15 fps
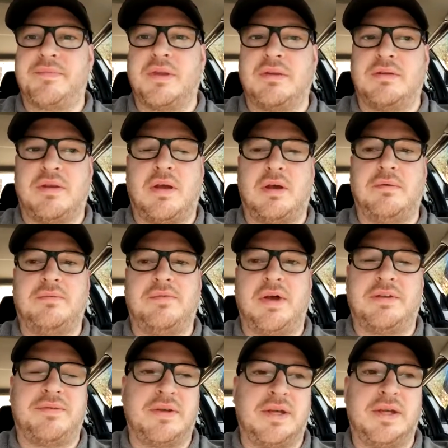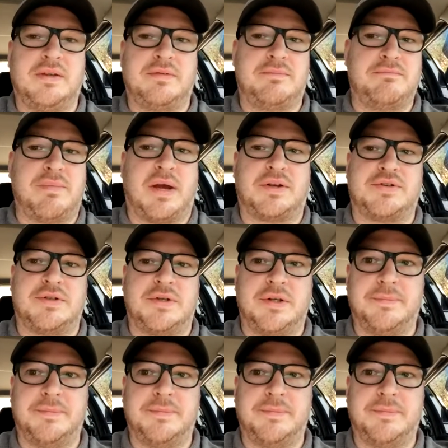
So first thing is battery.